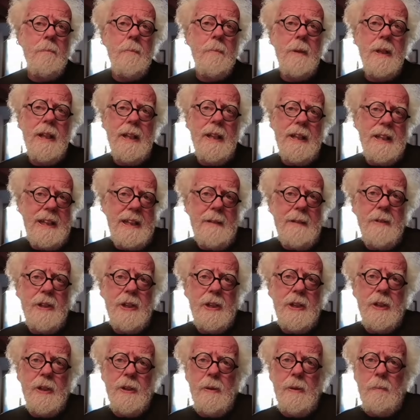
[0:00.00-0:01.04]
but seems
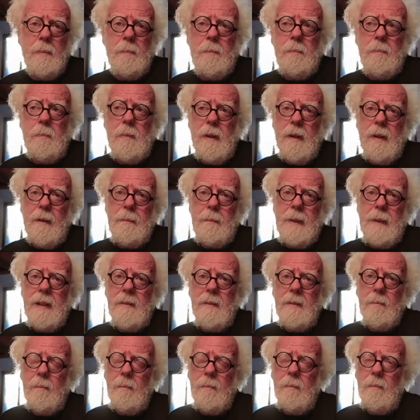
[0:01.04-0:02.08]
to have
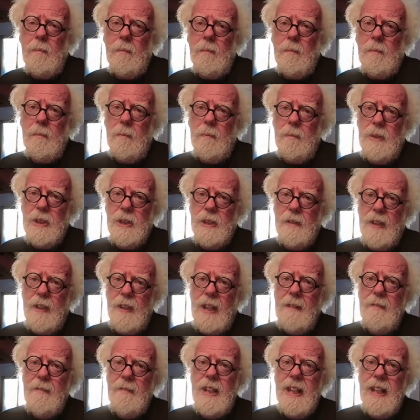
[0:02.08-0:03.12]
been
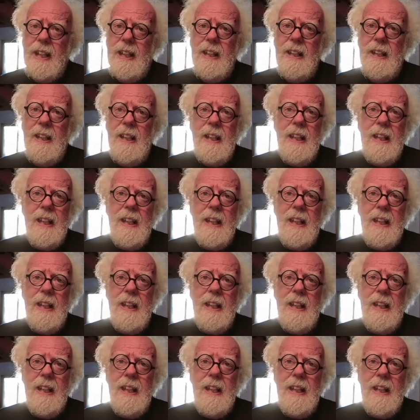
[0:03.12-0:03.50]
survived that,